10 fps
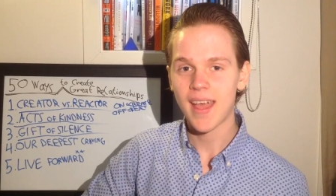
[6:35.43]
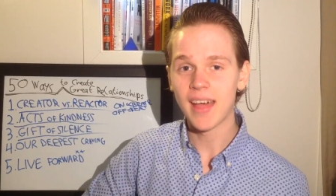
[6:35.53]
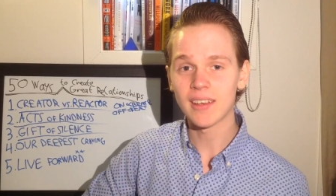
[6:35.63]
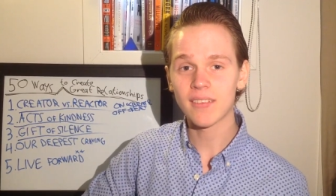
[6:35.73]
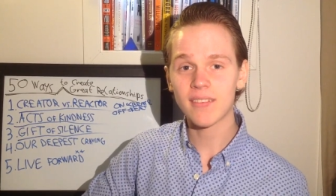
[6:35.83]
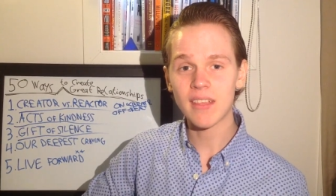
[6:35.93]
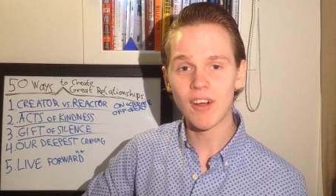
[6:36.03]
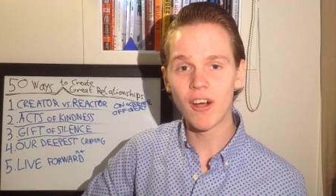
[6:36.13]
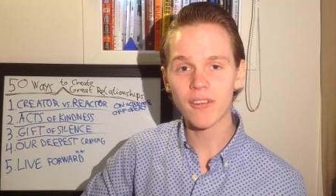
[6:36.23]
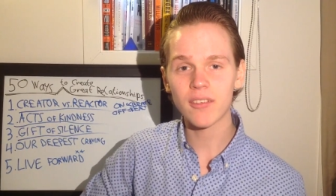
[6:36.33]
And Steve
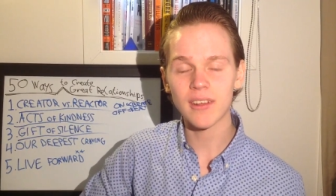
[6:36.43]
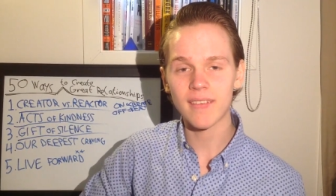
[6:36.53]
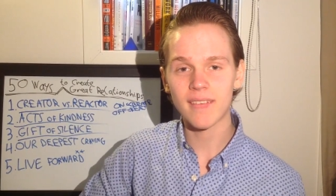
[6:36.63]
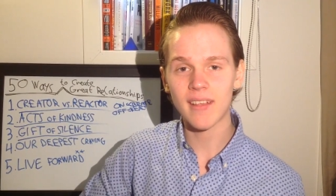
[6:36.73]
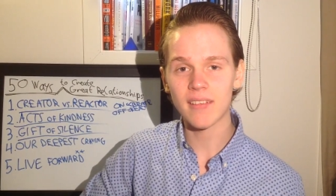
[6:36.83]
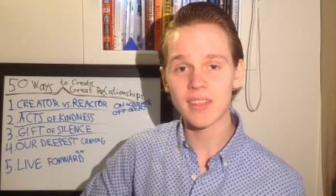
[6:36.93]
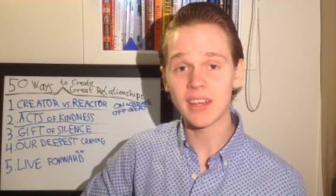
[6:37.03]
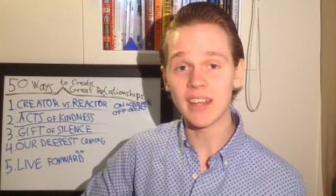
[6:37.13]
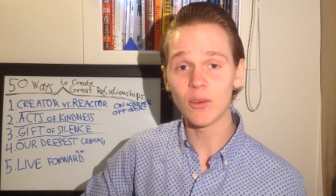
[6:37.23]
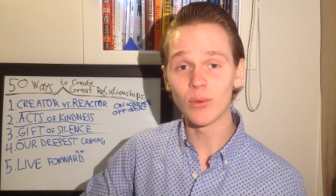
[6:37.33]
Hardison has said that
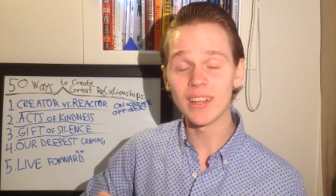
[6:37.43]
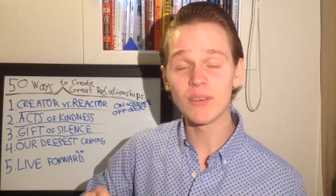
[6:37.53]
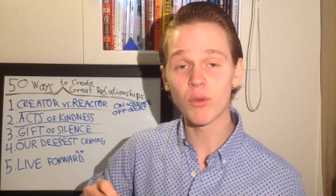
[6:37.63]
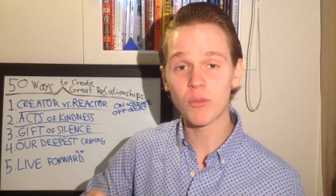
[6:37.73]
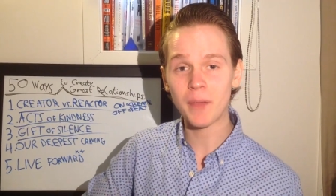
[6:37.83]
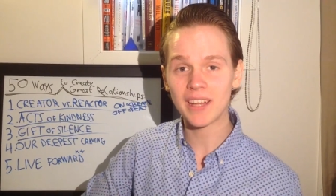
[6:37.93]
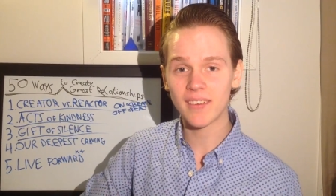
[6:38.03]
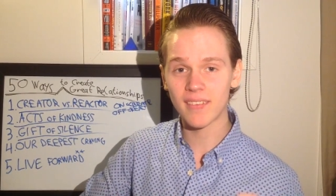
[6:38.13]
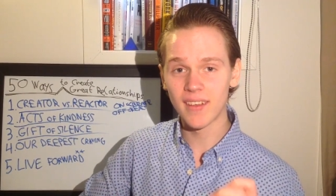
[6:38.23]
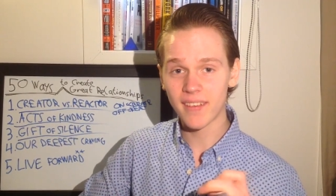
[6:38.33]
he really
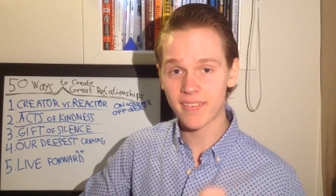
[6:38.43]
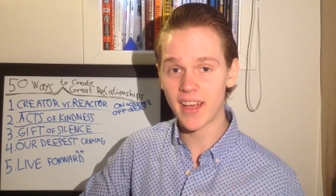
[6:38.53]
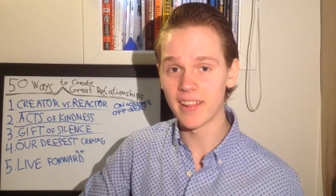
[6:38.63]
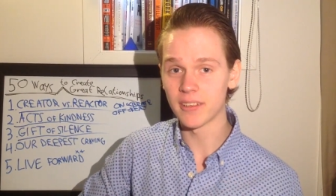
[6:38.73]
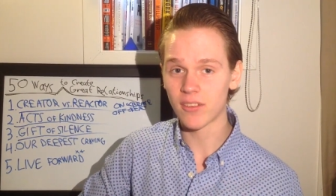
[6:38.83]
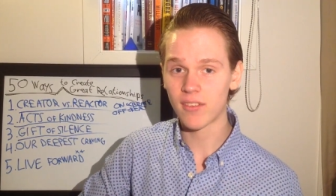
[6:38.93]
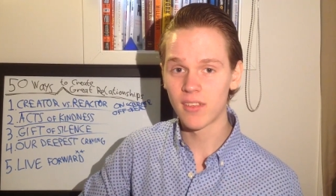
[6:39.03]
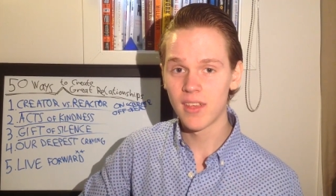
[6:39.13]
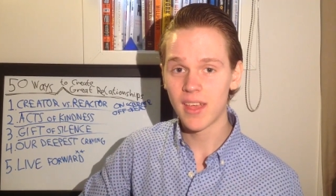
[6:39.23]
respects silence,